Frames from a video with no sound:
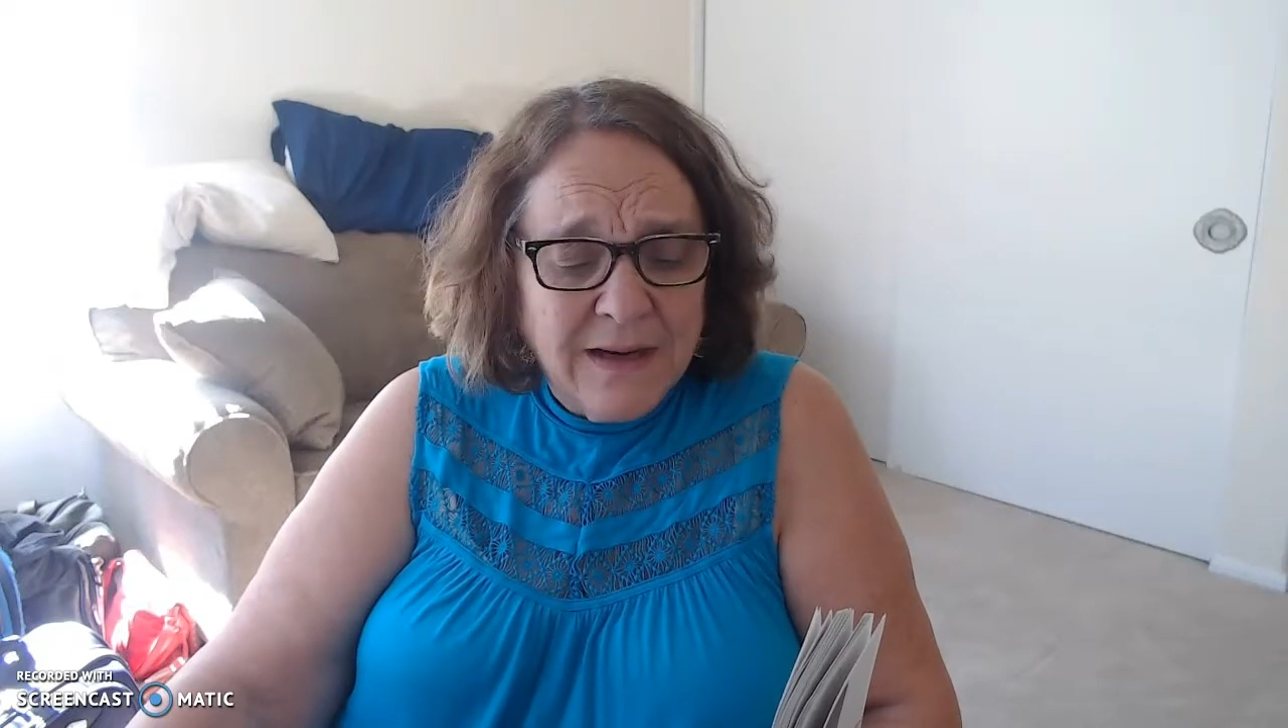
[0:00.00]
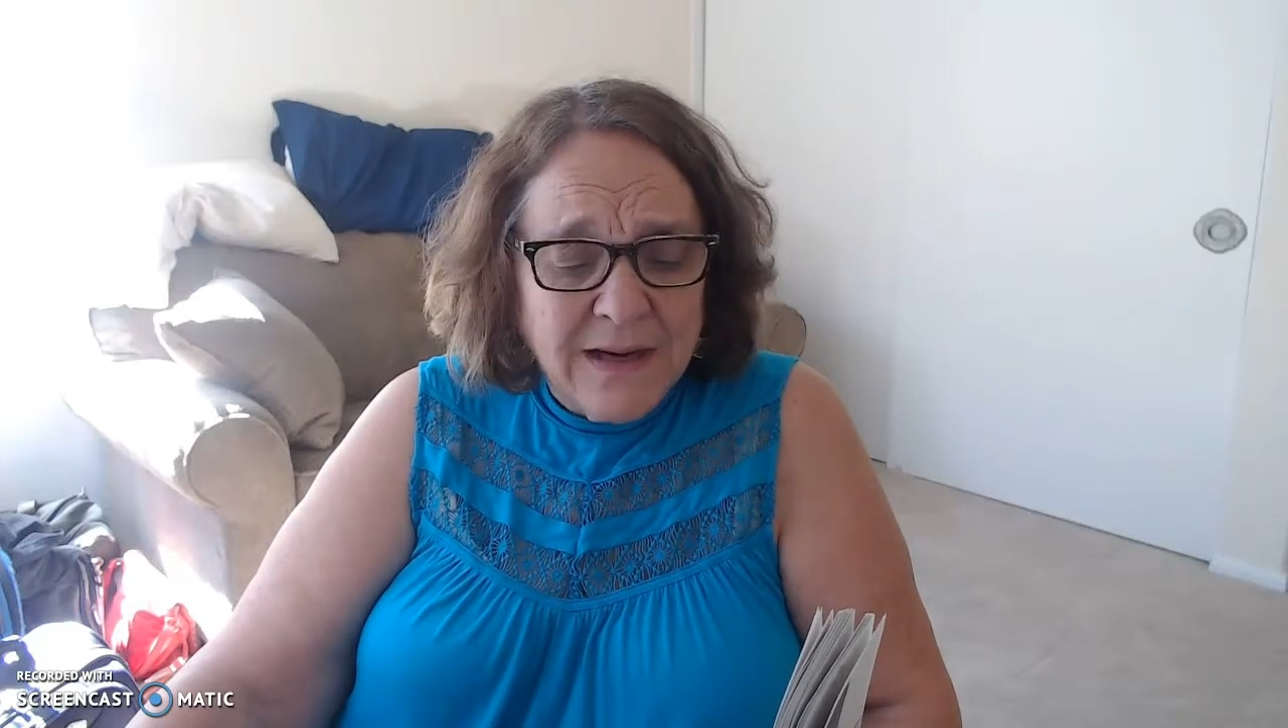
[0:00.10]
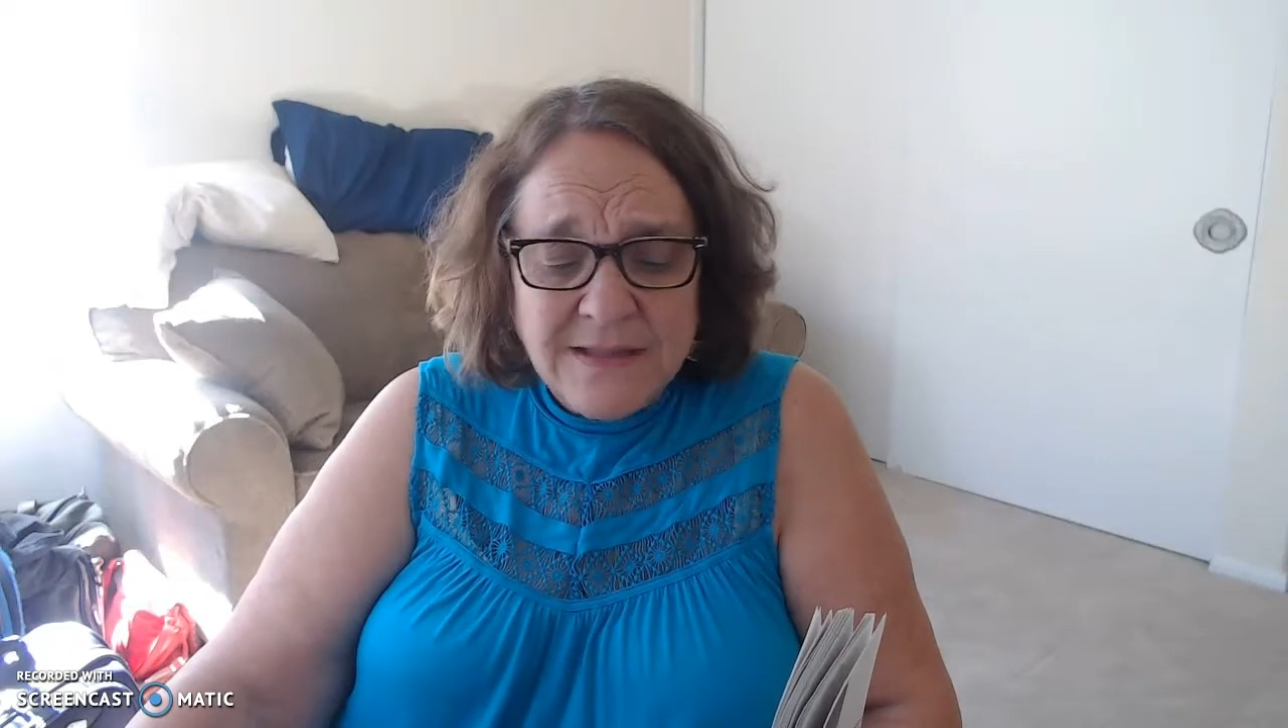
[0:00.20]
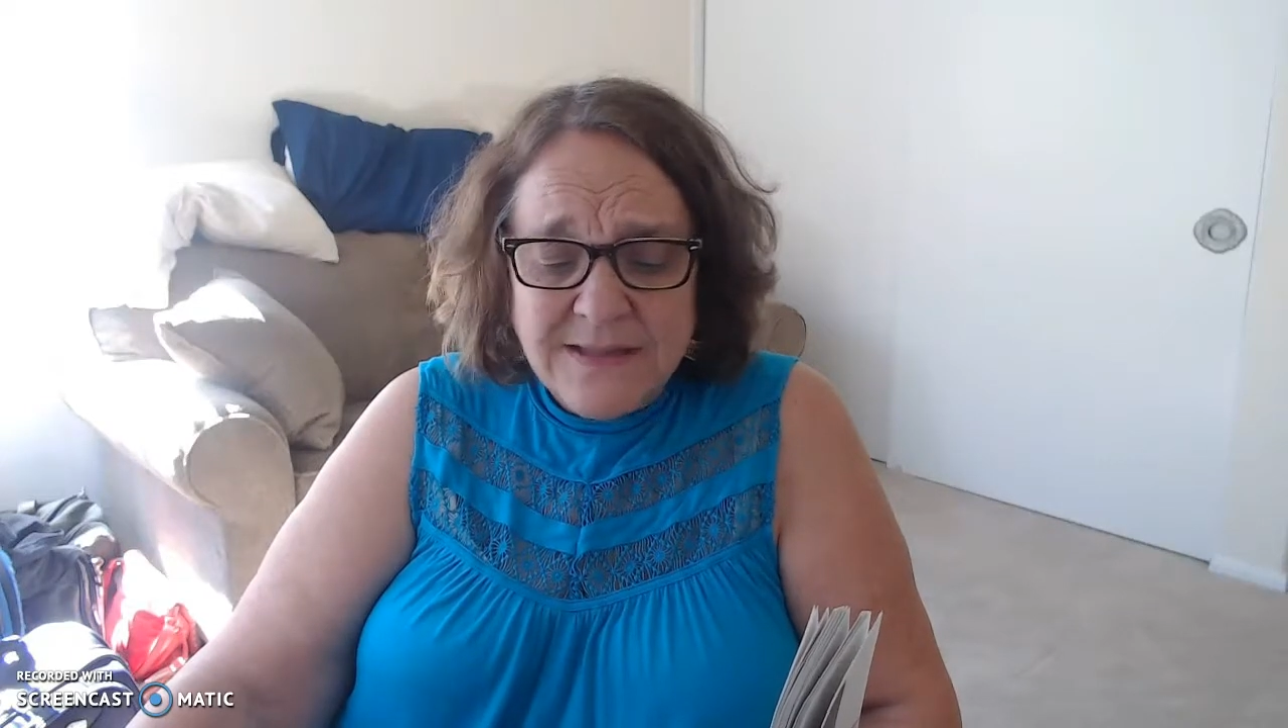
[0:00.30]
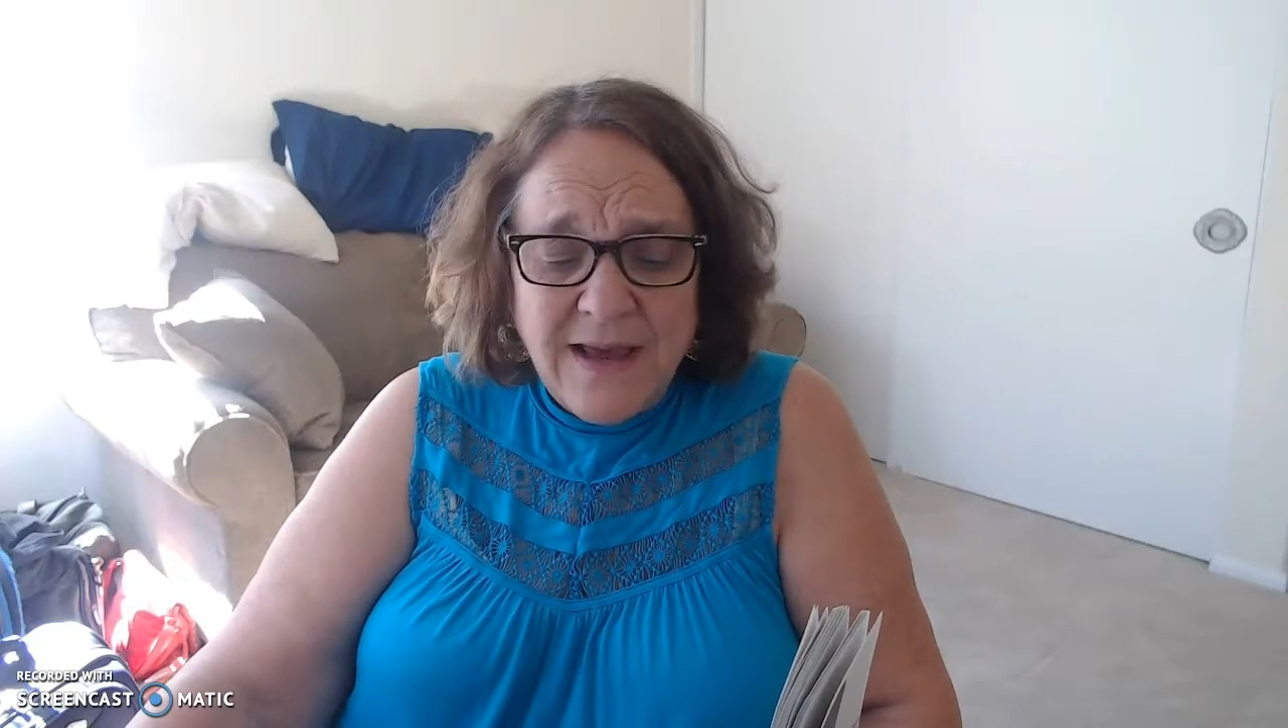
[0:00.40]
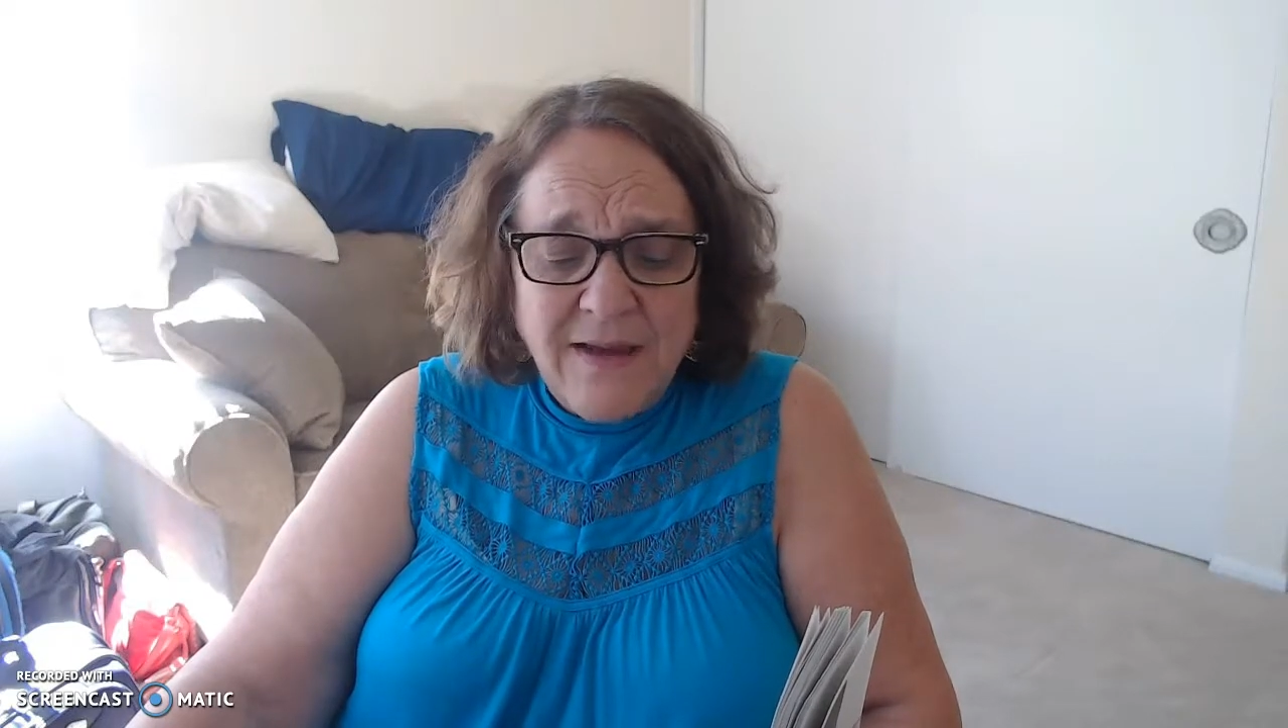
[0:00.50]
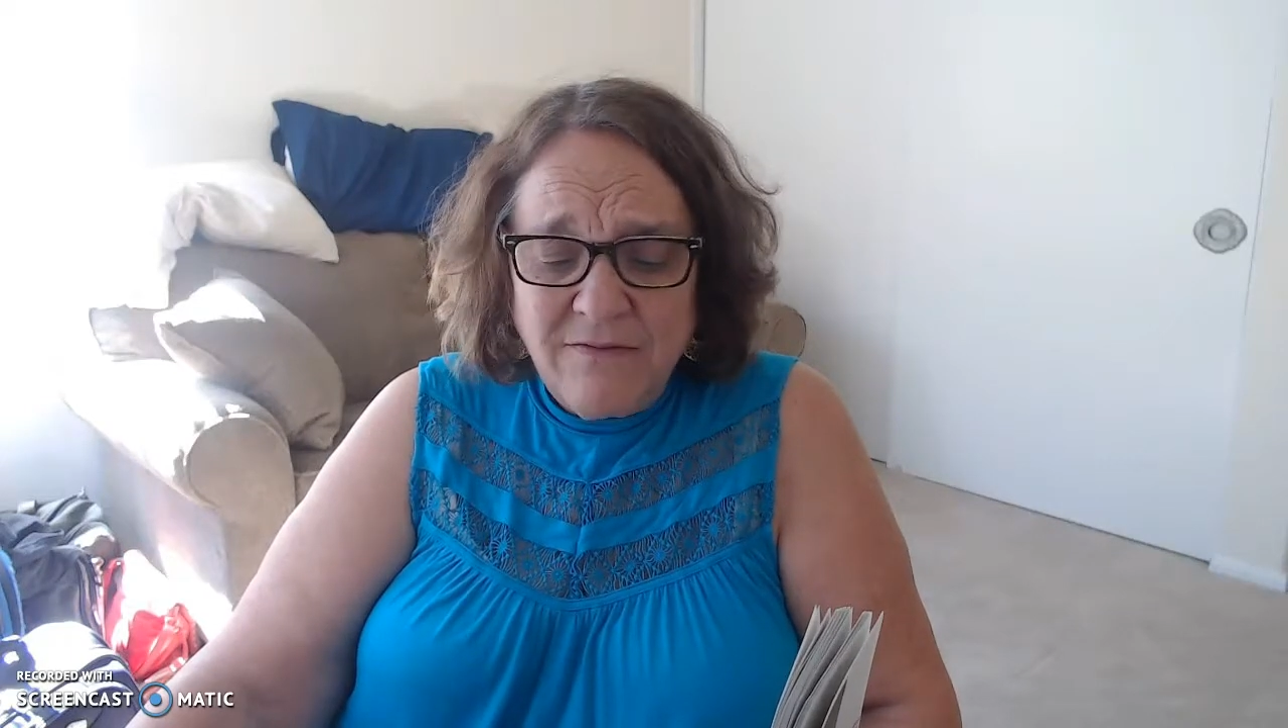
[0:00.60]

us at